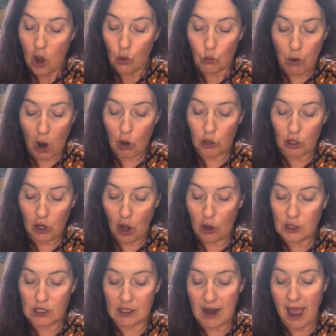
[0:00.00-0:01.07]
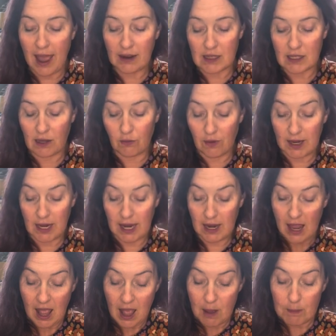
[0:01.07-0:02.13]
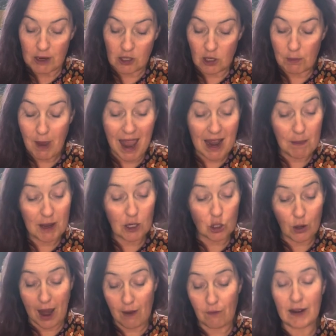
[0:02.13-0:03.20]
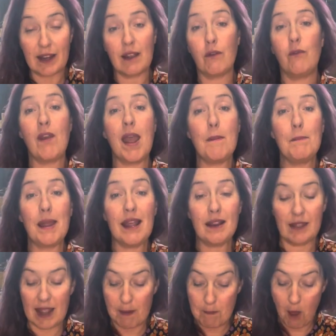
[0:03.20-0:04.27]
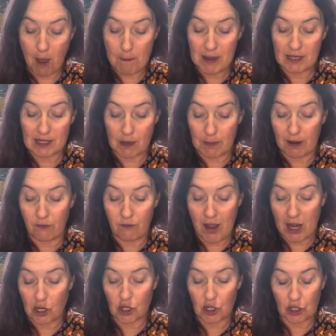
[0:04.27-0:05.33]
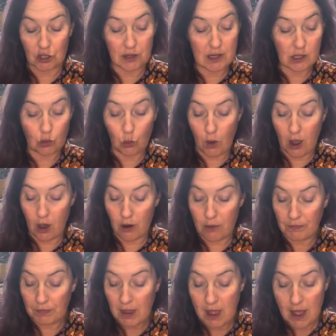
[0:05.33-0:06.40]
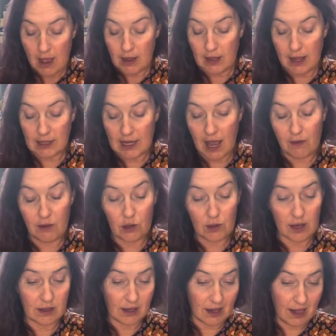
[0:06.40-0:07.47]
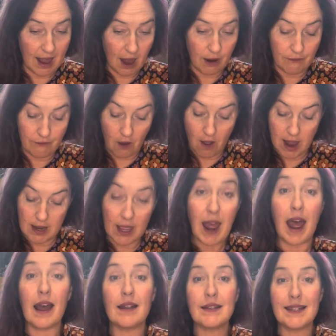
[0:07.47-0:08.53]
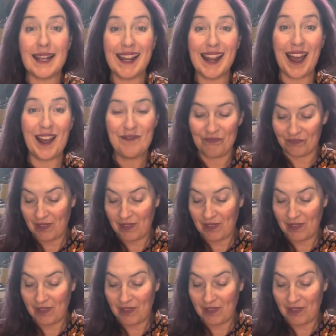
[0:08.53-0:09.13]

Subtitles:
roller coaster activity, but you may be traveling a fair bit. There might be some adventure as well. Let's have a look at the clarifying cards here.